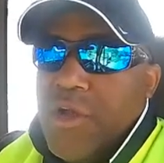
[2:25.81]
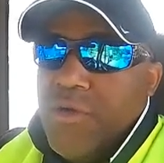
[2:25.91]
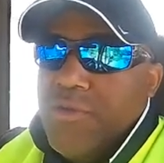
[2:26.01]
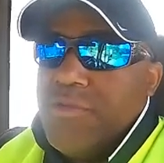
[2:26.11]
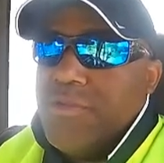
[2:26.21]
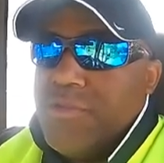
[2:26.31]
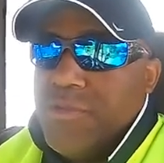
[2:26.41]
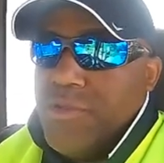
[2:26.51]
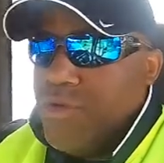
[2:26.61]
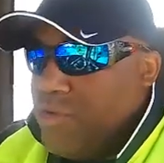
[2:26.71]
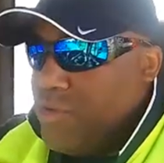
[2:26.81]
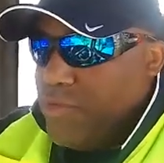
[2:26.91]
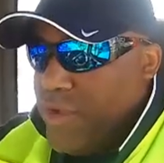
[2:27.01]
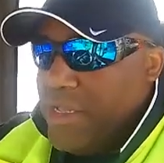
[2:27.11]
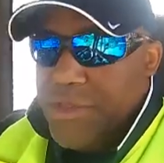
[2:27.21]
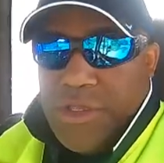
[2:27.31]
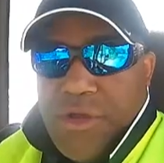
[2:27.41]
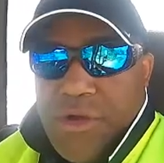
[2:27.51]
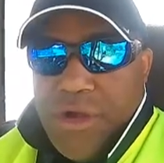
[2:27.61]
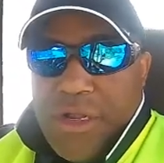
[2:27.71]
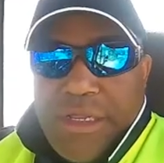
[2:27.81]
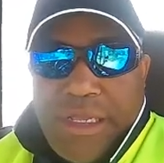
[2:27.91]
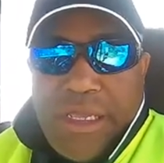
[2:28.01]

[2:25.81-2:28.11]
goat, you know, around the yard.